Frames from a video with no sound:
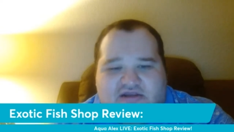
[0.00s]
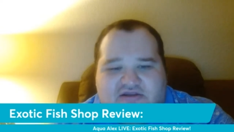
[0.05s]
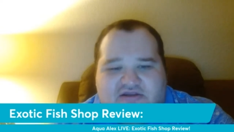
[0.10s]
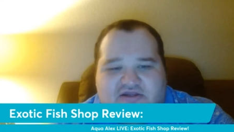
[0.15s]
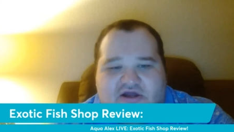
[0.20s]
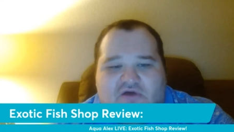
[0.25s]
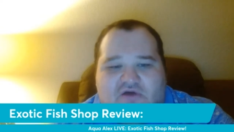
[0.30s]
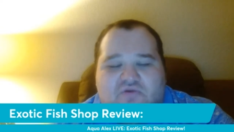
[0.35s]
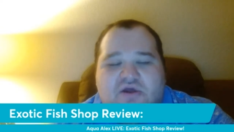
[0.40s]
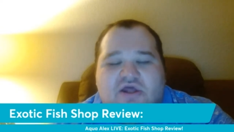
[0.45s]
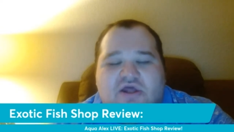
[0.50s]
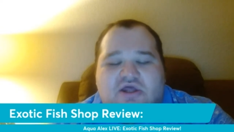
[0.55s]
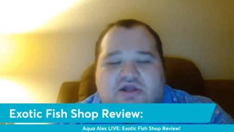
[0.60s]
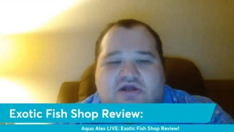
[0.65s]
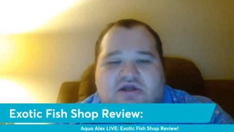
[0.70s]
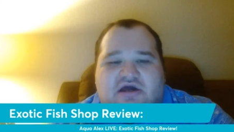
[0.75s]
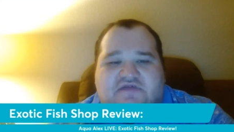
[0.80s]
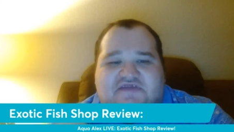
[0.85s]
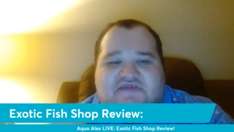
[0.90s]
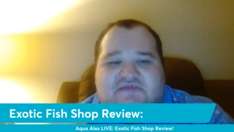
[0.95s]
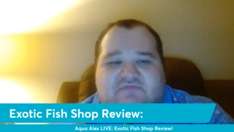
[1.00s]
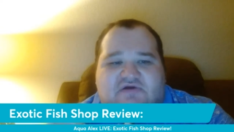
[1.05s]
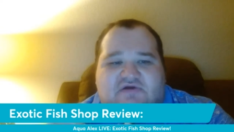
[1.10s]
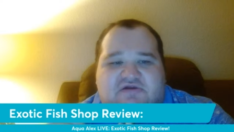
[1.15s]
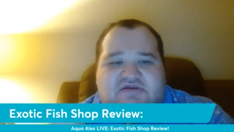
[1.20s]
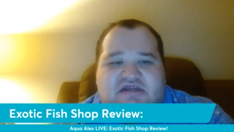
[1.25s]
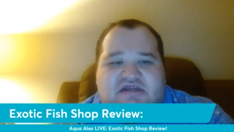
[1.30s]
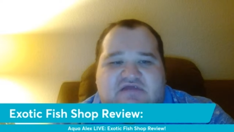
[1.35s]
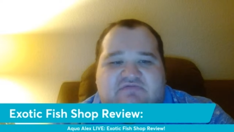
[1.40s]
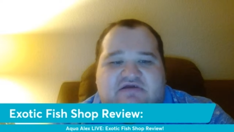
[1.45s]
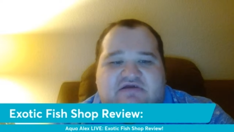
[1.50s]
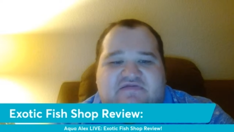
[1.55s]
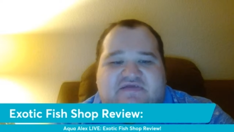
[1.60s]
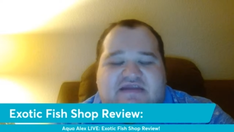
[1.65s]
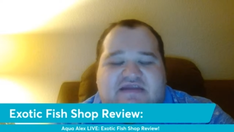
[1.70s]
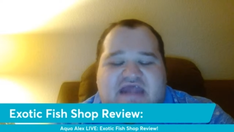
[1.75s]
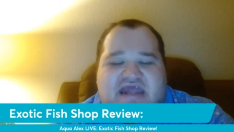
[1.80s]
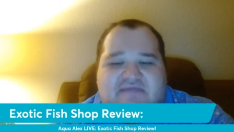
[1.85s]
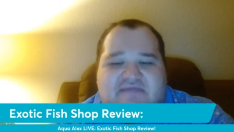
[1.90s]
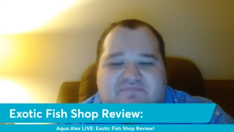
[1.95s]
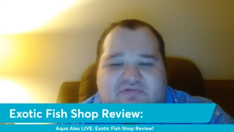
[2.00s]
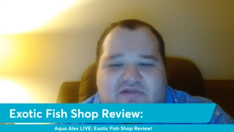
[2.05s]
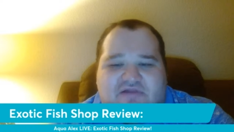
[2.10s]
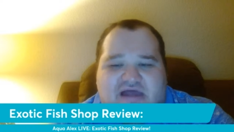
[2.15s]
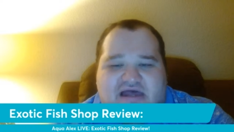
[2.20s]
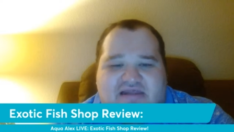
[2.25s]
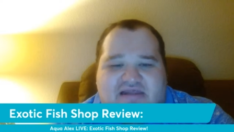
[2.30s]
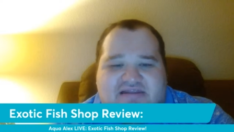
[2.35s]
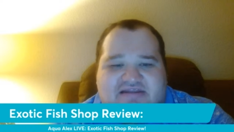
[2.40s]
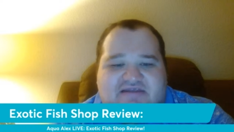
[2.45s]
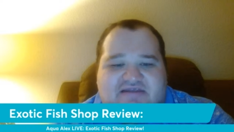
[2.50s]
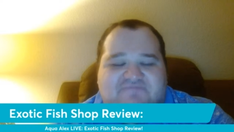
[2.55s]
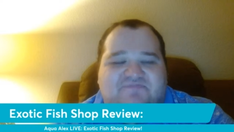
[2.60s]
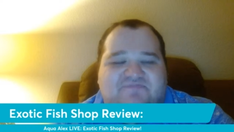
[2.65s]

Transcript: So customer service an A plus,